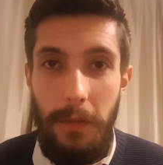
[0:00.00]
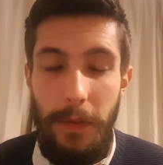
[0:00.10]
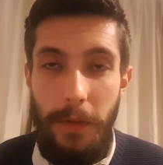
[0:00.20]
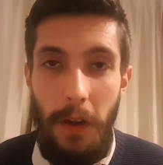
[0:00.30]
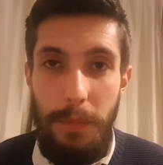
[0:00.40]
of
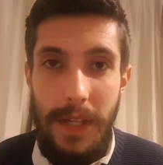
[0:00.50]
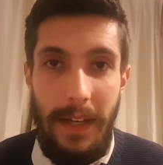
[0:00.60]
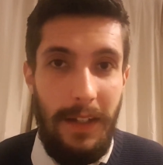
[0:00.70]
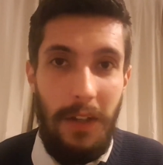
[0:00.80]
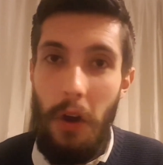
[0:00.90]
the five
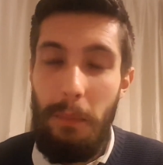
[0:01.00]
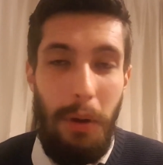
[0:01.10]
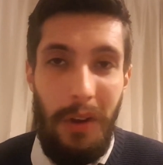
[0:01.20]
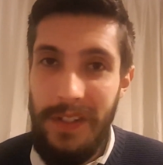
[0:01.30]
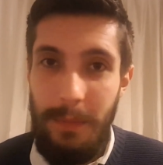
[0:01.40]
percent can't
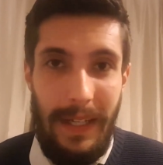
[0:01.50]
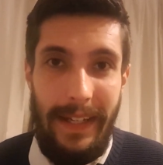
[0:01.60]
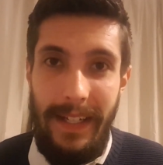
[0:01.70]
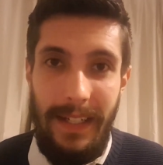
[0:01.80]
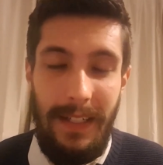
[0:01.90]
possibly